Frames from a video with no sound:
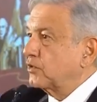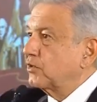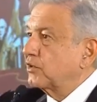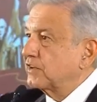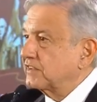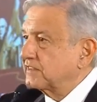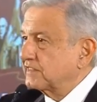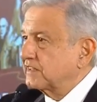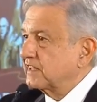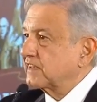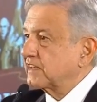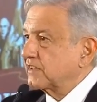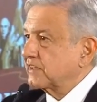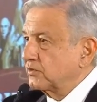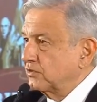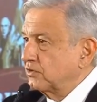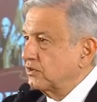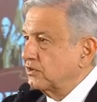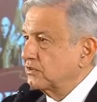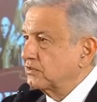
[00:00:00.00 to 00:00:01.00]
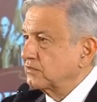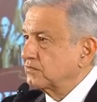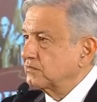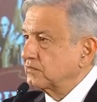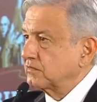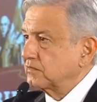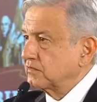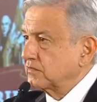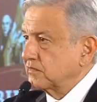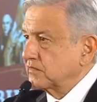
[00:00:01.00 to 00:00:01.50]
that it be
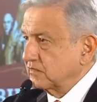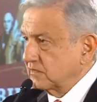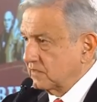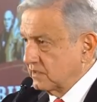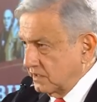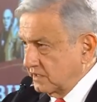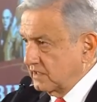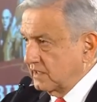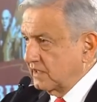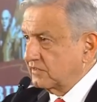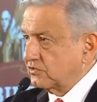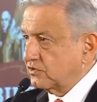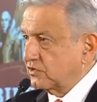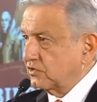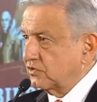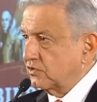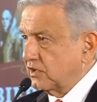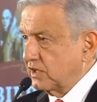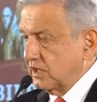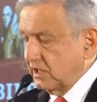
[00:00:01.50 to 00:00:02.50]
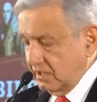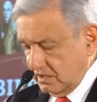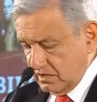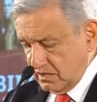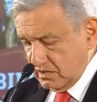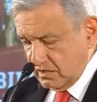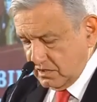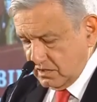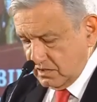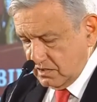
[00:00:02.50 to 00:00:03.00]
taken at that
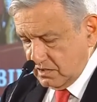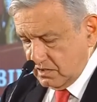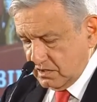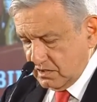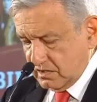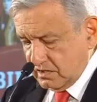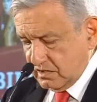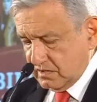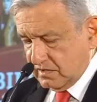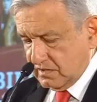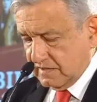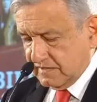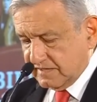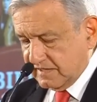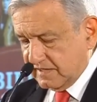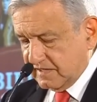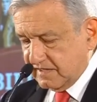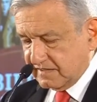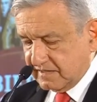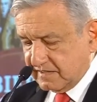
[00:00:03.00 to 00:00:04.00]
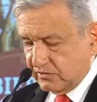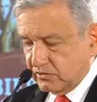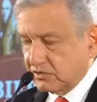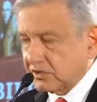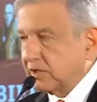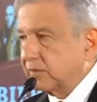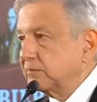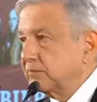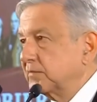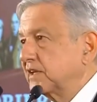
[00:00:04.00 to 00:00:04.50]
uh, reunion in
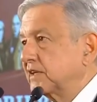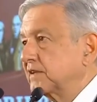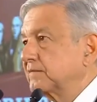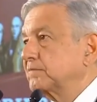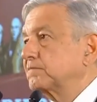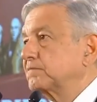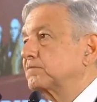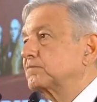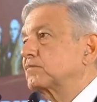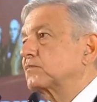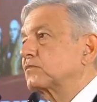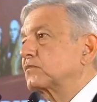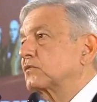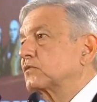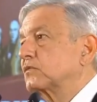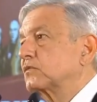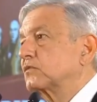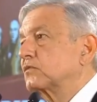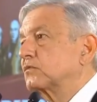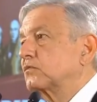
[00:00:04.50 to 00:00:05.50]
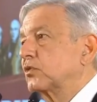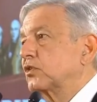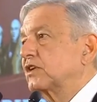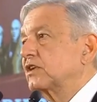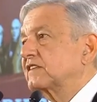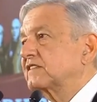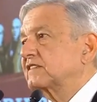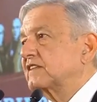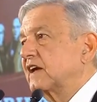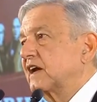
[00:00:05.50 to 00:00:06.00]
Sonora and to tell
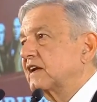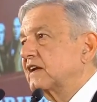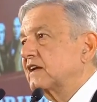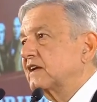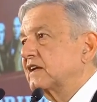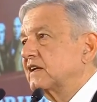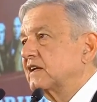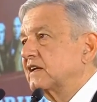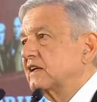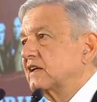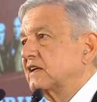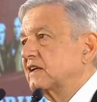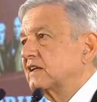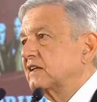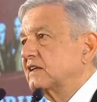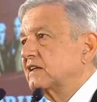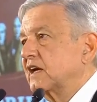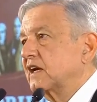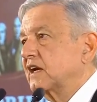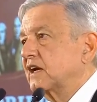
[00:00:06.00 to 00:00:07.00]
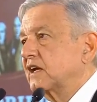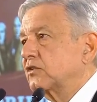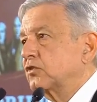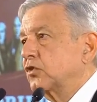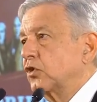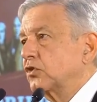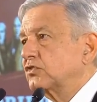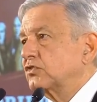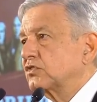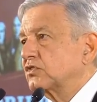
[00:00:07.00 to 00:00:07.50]
them that
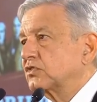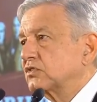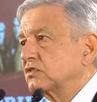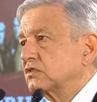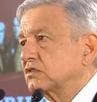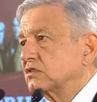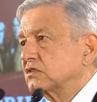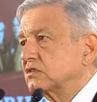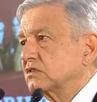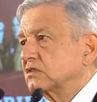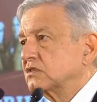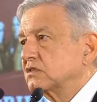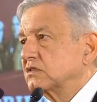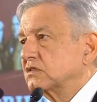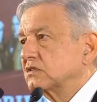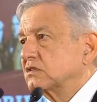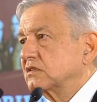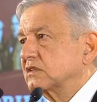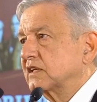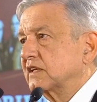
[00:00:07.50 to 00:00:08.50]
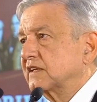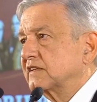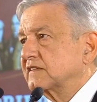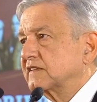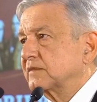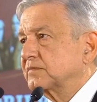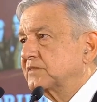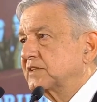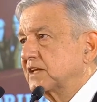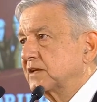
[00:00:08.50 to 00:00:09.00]
I will be there on the 2nd
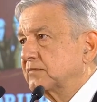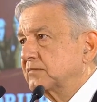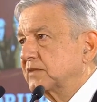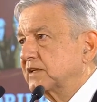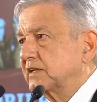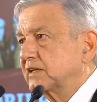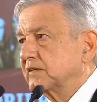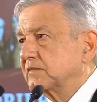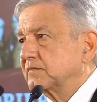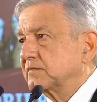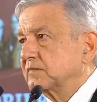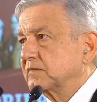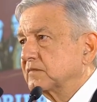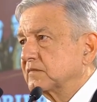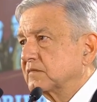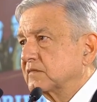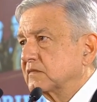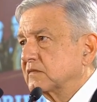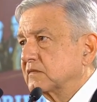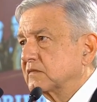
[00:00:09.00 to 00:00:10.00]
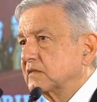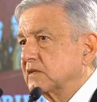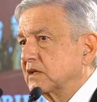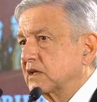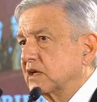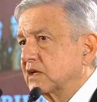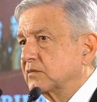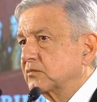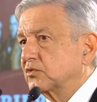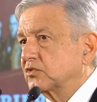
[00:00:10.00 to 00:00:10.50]
of September
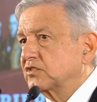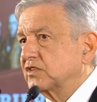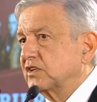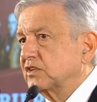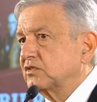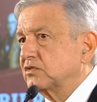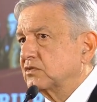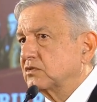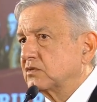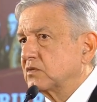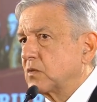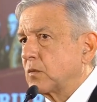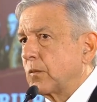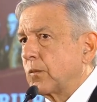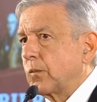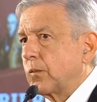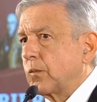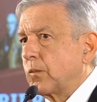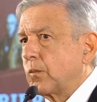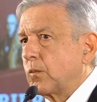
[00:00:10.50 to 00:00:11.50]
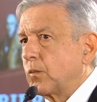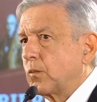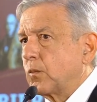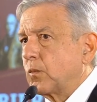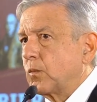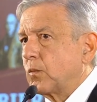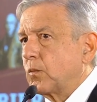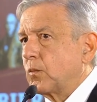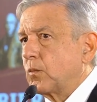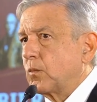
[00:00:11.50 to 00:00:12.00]
in
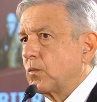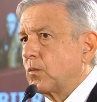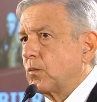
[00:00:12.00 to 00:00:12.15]
Hermosillo.